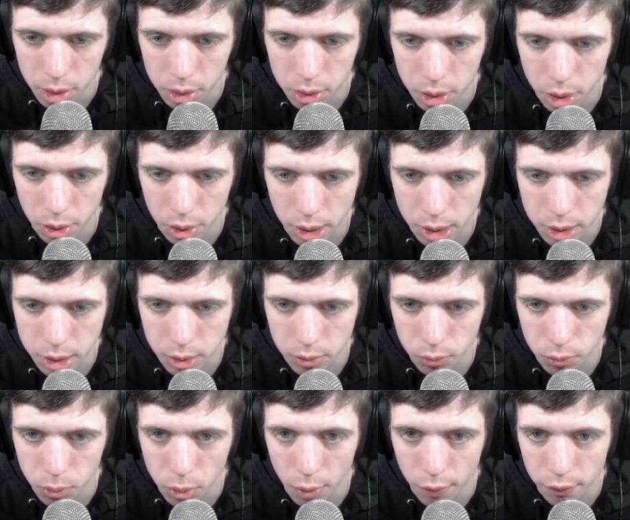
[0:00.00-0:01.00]
Now this is
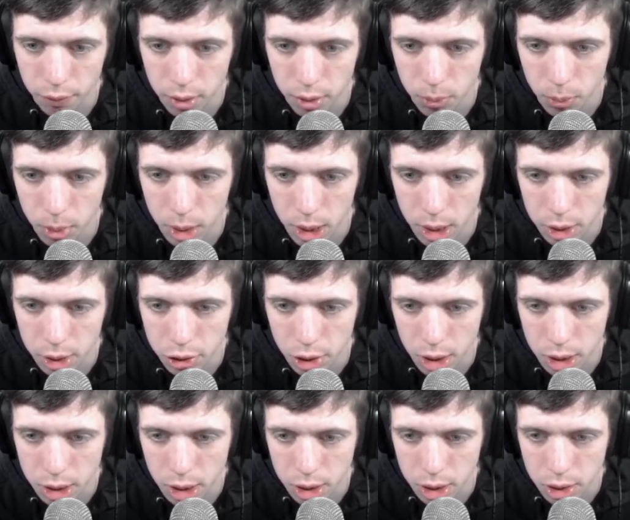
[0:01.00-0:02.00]
roughly where the
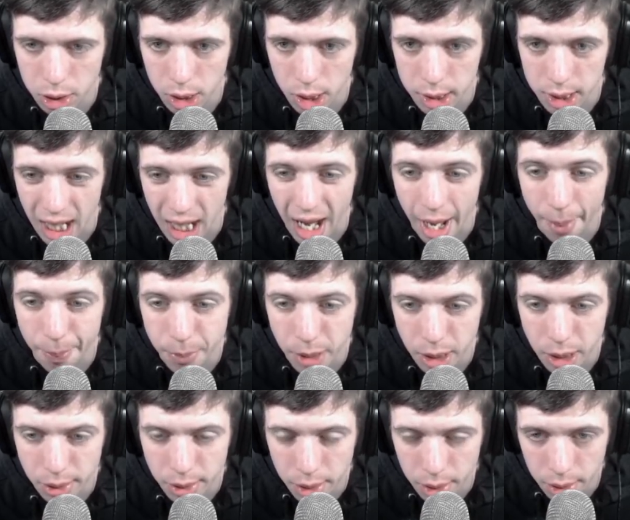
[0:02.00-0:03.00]
transition is
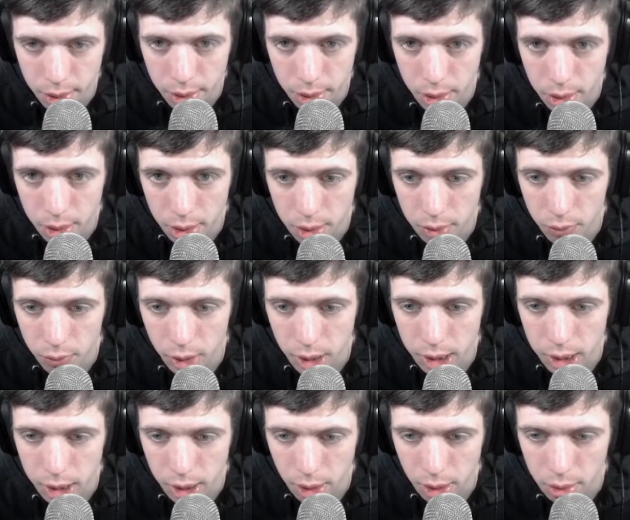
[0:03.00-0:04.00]
happening, right
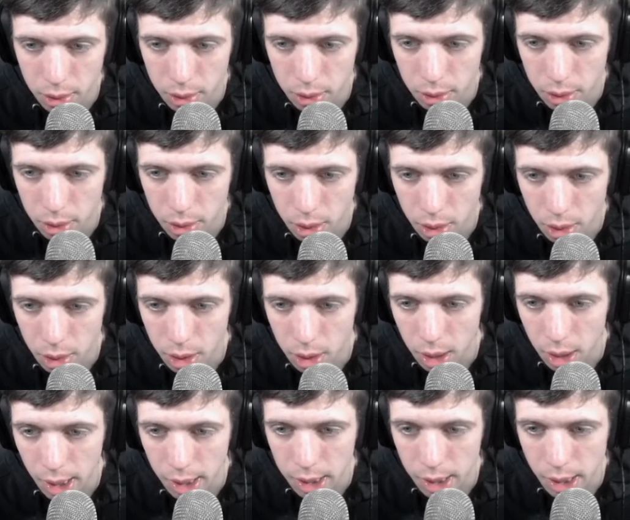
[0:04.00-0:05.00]
here.
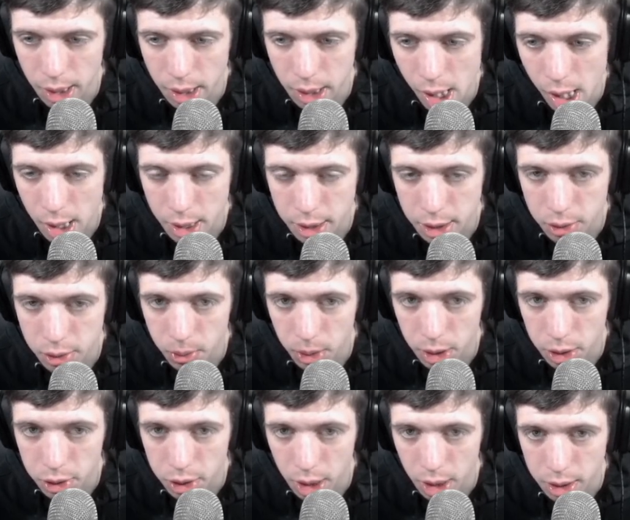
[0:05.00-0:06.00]
And then this is where
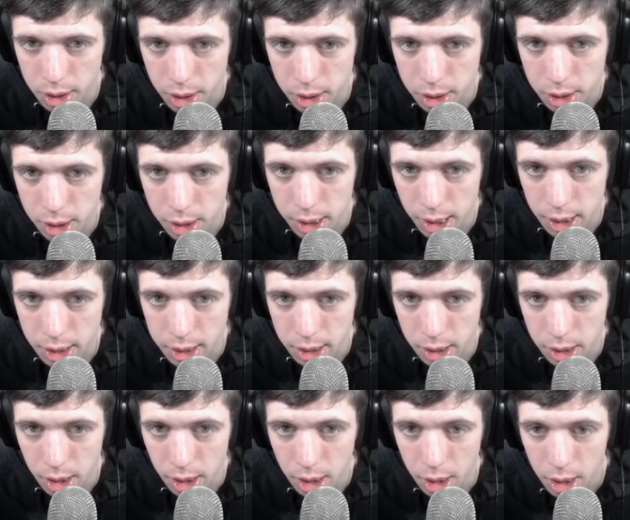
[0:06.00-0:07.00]
the transition is
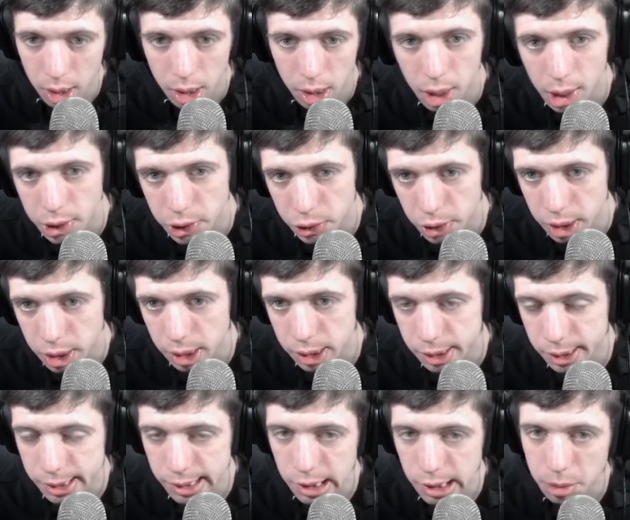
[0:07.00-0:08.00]
exiting. As you can
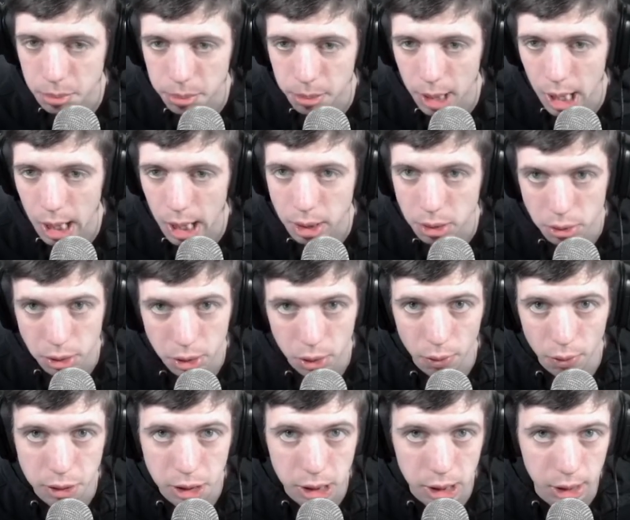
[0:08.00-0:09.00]
see, black is
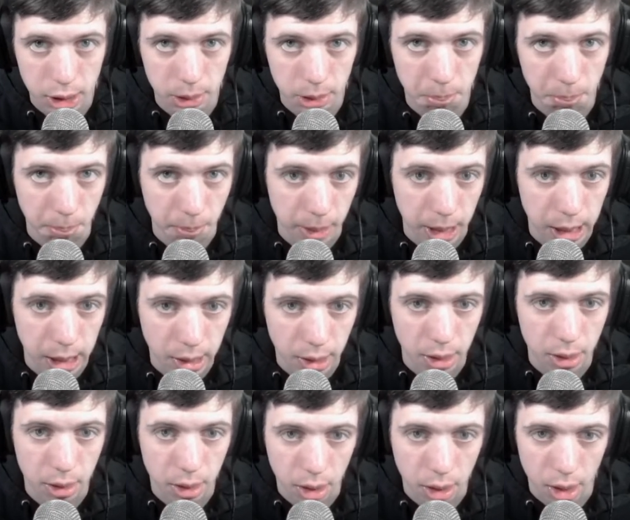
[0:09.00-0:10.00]
also
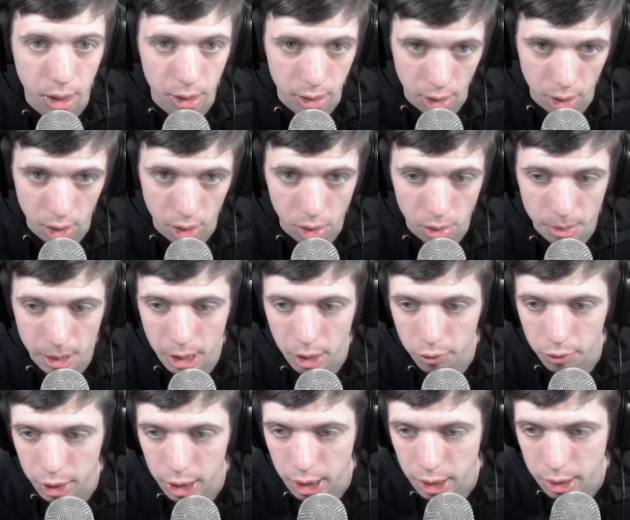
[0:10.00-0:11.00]
main and a little bit
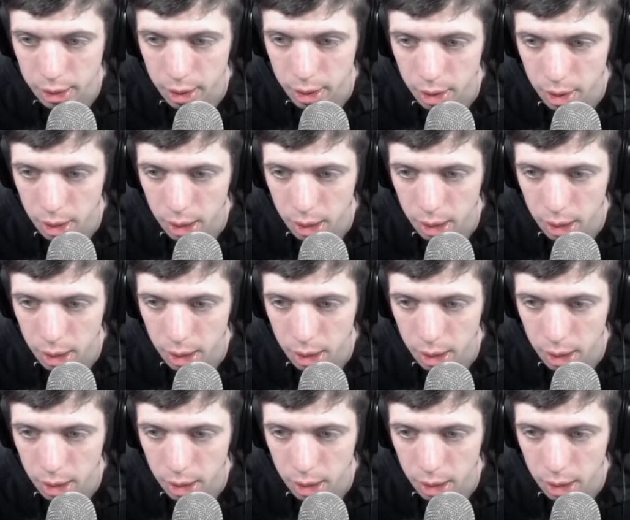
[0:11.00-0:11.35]
of red.